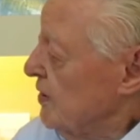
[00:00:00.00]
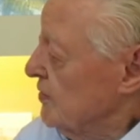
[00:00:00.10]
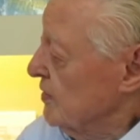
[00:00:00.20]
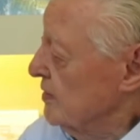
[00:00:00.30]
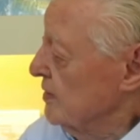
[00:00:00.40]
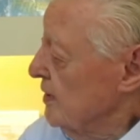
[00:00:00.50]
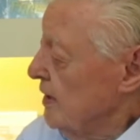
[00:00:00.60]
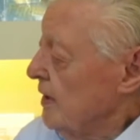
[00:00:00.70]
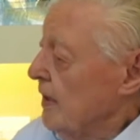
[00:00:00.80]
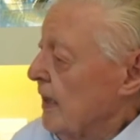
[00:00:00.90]
period,
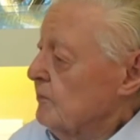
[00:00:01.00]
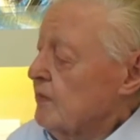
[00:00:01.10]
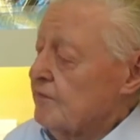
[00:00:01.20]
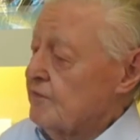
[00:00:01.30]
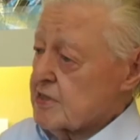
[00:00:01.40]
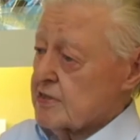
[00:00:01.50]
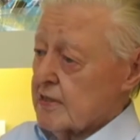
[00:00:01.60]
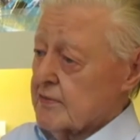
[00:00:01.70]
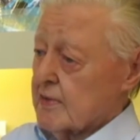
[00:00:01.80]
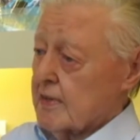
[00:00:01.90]
and we
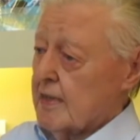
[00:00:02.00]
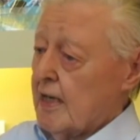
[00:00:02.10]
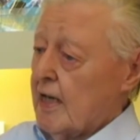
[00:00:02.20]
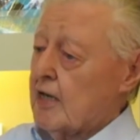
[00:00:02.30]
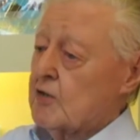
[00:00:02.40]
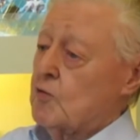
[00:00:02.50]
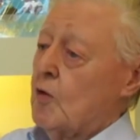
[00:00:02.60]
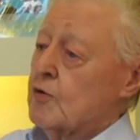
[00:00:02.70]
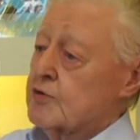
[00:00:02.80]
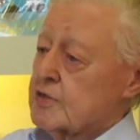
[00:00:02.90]
visited the
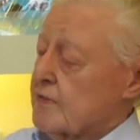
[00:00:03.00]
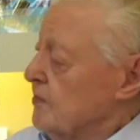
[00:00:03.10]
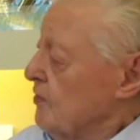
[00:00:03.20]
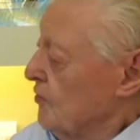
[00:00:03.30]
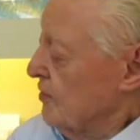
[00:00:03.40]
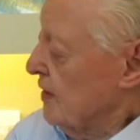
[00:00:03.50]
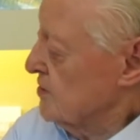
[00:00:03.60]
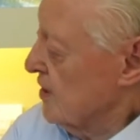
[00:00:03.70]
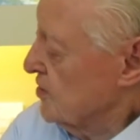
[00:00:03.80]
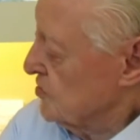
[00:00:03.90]
headquarters of an
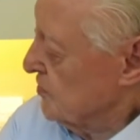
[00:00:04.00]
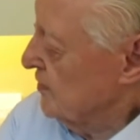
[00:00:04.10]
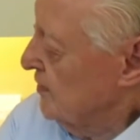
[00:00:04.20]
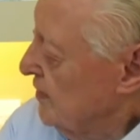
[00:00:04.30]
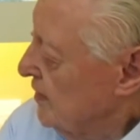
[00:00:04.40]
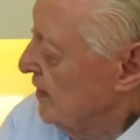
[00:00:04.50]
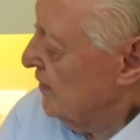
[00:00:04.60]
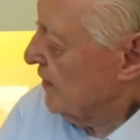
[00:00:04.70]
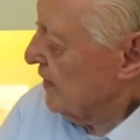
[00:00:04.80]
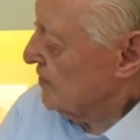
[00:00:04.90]
organization
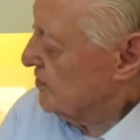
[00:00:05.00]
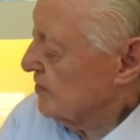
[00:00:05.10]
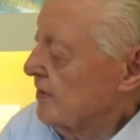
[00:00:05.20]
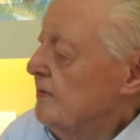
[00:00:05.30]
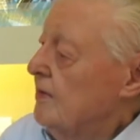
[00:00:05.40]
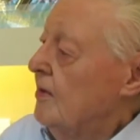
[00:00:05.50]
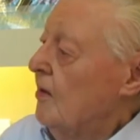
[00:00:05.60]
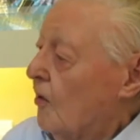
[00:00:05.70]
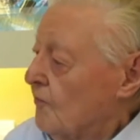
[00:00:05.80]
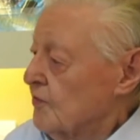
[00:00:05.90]
that
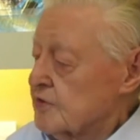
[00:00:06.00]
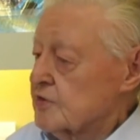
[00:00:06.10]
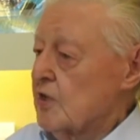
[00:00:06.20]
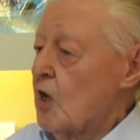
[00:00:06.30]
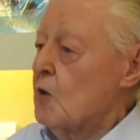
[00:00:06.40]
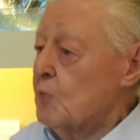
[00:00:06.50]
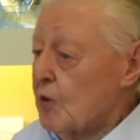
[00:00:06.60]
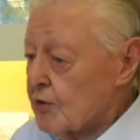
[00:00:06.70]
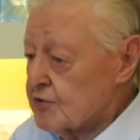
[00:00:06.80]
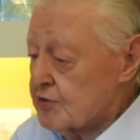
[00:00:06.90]
offers
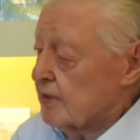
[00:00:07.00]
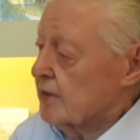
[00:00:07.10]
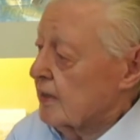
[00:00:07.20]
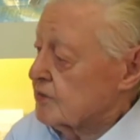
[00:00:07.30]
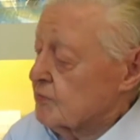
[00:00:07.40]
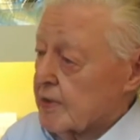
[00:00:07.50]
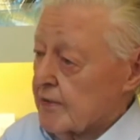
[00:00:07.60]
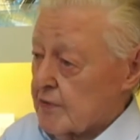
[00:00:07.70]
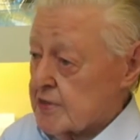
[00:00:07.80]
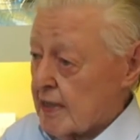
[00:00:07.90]
poetry as one
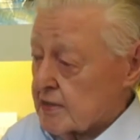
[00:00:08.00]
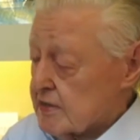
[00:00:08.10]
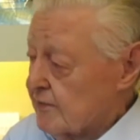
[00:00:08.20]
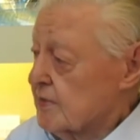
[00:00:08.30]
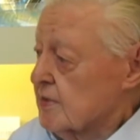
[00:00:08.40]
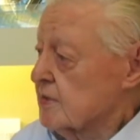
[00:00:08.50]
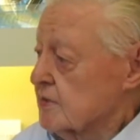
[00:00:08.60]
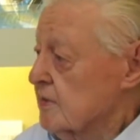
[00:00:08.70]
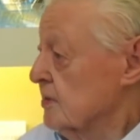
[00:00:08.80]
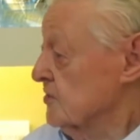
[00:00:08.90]
of its
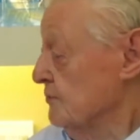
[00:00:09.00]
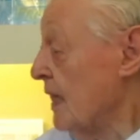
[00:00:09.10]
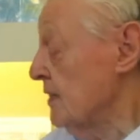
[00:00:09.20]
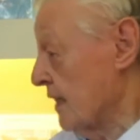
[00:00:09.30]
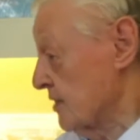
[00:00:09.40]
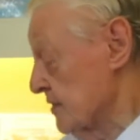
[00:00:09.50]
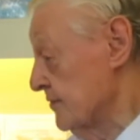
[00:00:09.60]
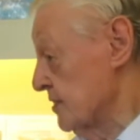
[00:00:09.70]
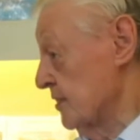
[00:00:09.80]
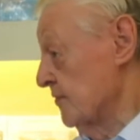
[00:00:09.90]
activities, its main
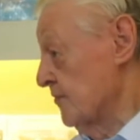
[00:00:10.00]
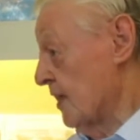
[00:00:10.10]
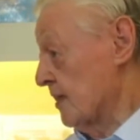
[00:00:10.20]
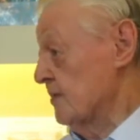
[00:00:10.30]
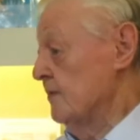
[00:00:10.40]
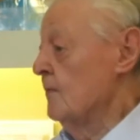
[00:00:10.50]
activity, in fact.